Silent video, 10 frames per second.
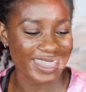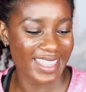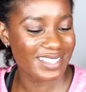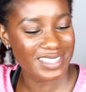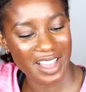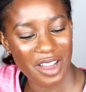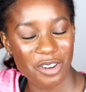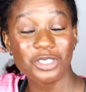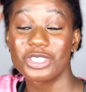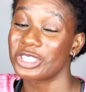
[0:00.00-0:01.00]
this
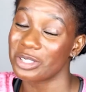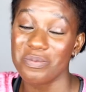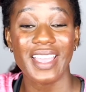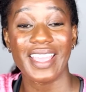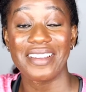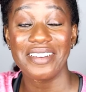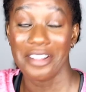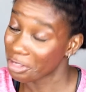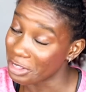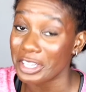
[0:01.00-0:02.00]
now should be
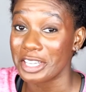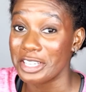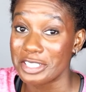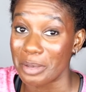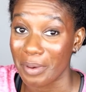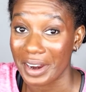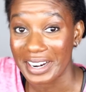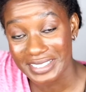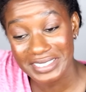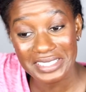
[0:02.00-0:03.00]
the easy
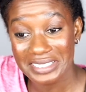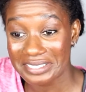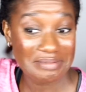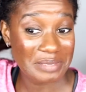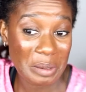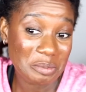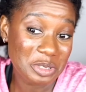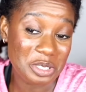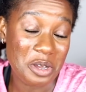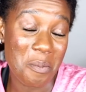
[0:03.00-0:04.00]
part.
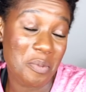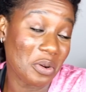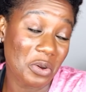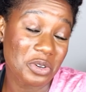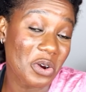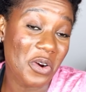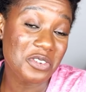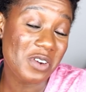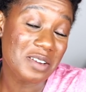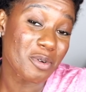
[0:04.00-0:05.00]
Just gonna pull out the
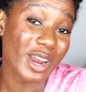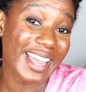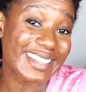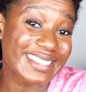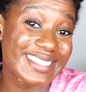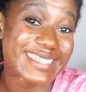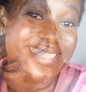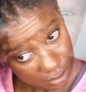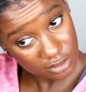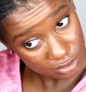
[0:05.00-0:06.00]
corner and braids.
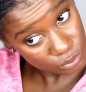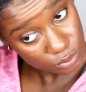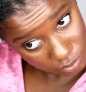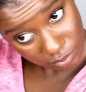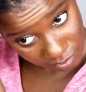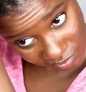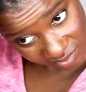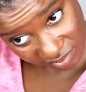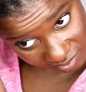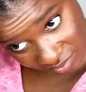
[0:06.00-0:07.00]

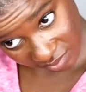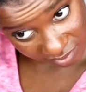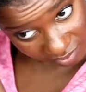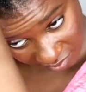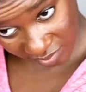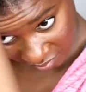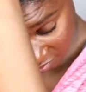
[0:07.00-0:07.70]
Gently, of